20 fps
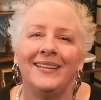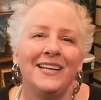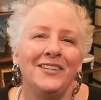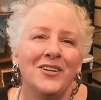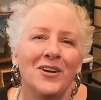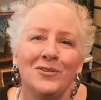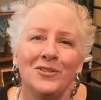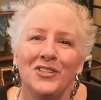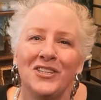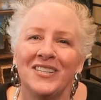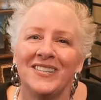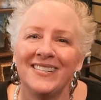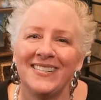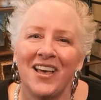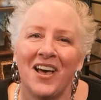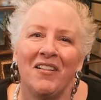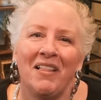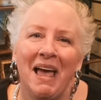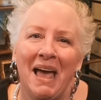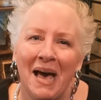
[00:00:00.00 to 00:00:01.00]
don't just
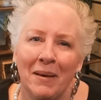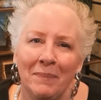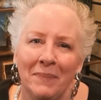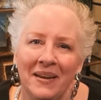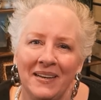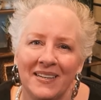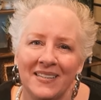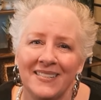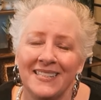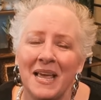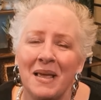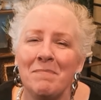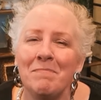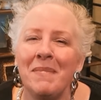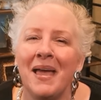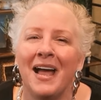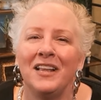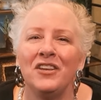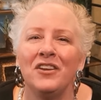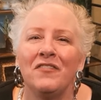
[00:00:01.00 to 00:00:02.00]
sell happiness, they
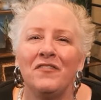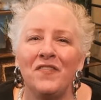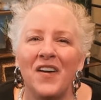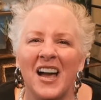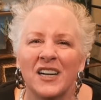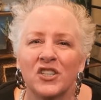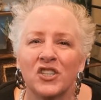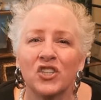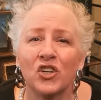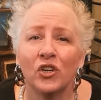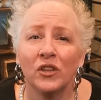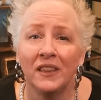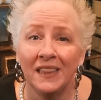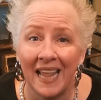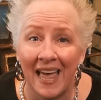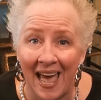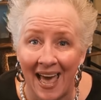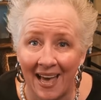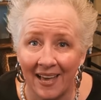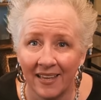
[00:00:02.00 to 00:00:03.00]
manufacture
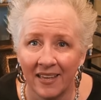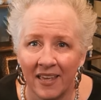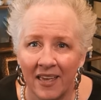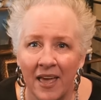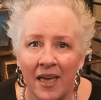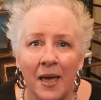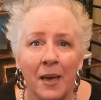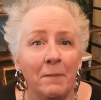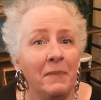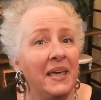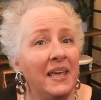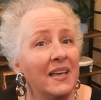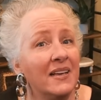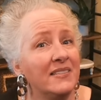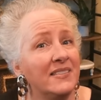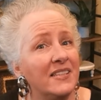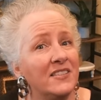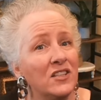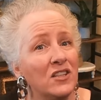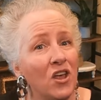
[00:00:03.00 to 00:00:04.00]
lack.
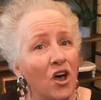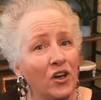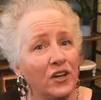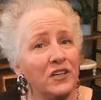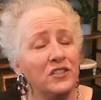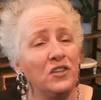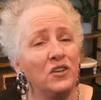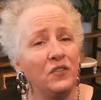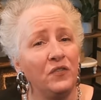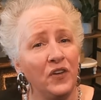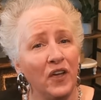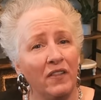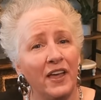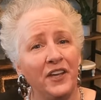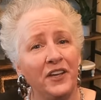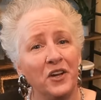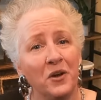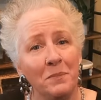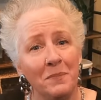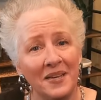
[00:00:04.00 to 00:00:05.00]
Because as long as you feel
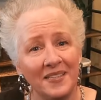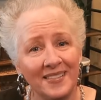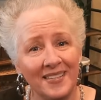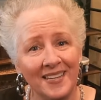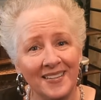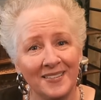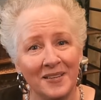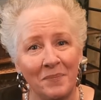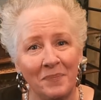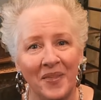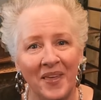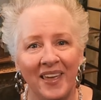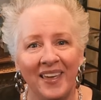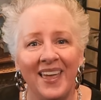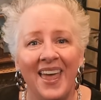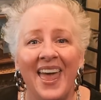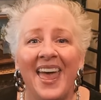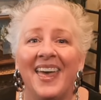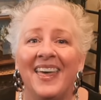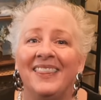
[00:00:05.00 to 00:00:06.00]
like you're missing something,
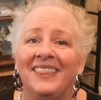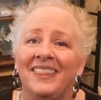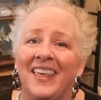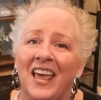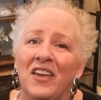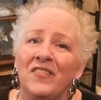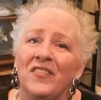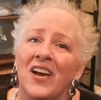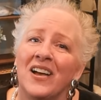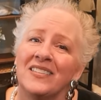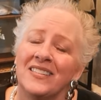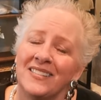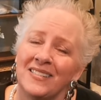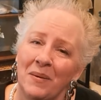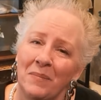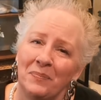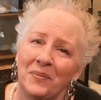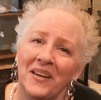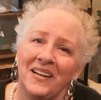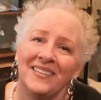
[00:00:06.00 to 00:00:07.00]
they've got
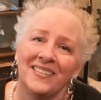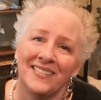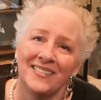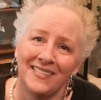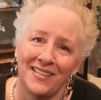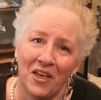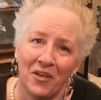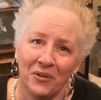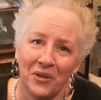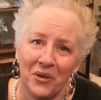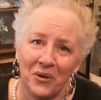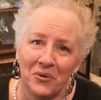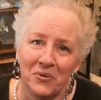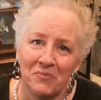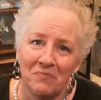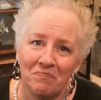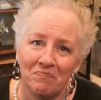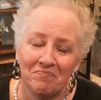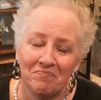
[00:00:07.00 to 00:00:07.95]
something to sell you.